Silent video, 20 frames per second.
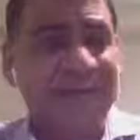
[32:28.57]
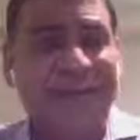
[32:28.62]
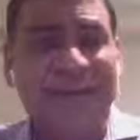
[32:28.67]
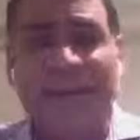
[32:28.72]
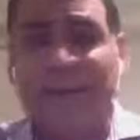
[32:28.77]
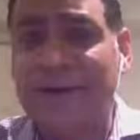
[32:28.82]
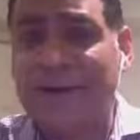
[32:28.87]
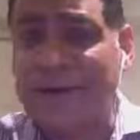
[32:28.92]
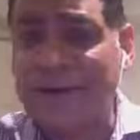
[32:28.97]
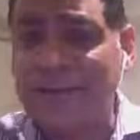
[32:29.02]

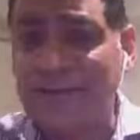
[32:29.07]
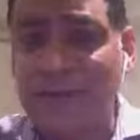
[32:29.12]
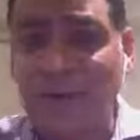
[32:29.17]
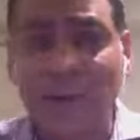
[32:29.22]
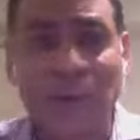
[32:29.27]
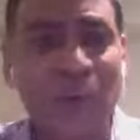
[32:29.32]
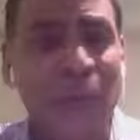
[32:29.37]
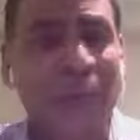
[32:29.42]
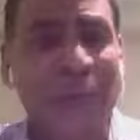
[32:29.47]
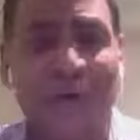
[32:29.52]

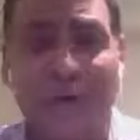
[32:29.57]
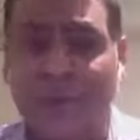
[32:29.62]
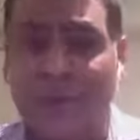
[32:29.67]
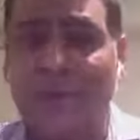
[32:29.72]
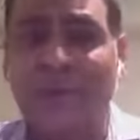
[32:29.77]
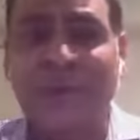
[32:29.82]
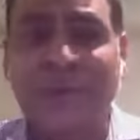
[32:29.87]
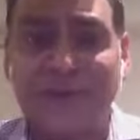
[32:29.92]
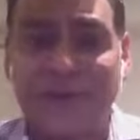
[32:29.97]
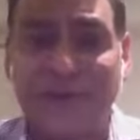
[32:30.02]
CarryView and other
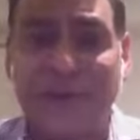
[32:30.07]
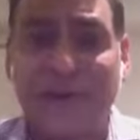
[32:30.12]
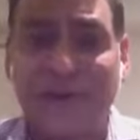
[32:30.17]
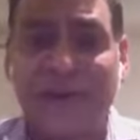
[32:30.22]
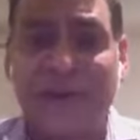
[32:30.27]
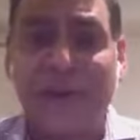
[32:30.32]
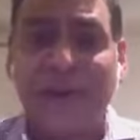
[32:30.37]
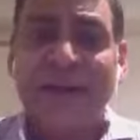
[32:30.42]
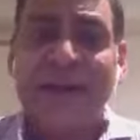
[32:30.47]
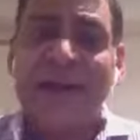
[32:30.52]
things
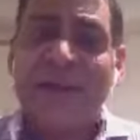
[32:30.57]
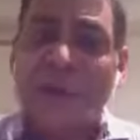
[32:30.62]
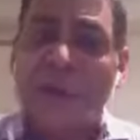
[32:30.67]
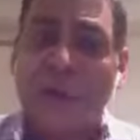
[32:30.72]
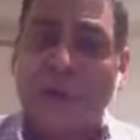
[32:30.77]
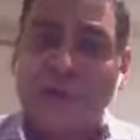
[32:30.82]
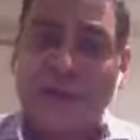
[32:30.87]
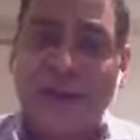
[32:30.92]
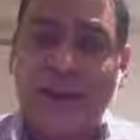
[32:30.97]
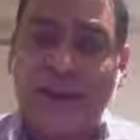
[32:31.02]
like that.
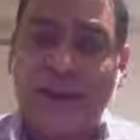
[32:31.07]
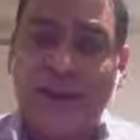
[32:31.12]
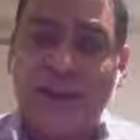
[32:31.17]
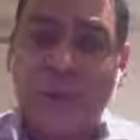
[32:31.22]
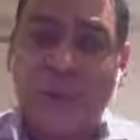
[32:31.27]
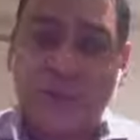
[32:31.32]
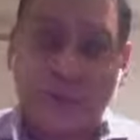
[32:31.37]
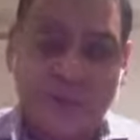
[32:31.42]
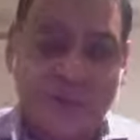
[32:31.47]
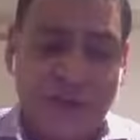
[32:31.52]
Those
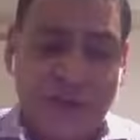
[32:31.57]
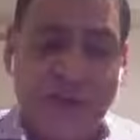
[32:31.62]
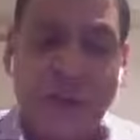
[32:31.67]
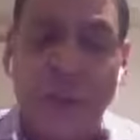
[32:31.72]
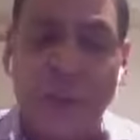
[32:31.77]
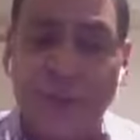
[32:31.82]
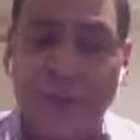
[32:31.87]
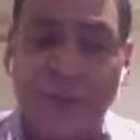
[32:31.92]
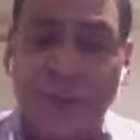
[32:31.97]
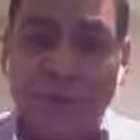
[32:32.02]
kind of tools to
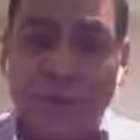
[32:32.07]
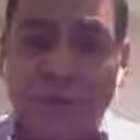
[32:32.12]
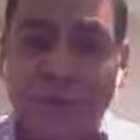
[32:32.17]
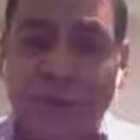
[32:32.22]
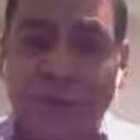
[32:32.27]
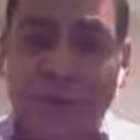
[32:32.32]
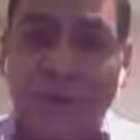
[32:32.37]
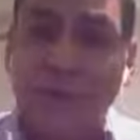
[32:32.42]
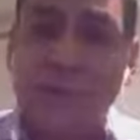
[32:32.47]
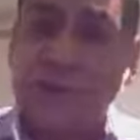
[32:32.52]
help you with
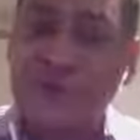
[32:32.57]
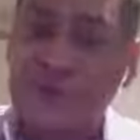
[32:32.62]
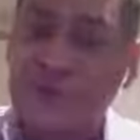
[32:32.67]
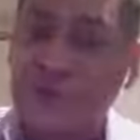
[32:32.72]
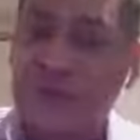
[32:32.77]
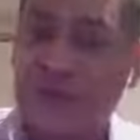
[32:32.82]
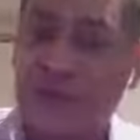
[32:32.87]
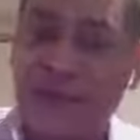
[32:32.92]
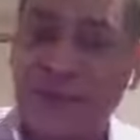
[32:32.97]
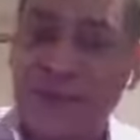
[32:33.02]
the
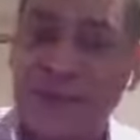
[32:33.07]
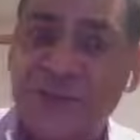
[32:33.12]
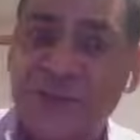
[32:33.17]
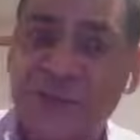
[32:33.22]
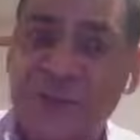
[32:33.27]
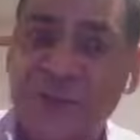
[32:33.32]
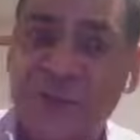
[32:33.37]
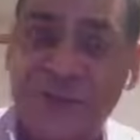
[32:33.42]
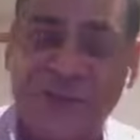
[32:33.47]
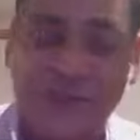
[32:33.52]
diagnosis, engaging
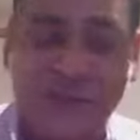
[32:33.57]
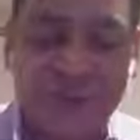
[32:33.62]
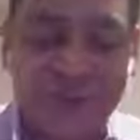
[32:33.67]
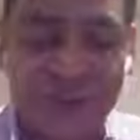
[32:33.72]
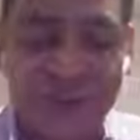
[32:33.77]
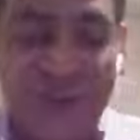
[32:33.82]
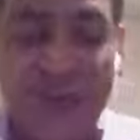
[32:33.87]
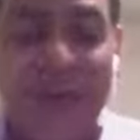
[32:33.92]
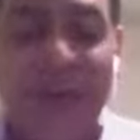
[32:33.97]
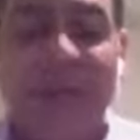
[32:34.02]
the
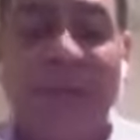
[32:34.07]
patients.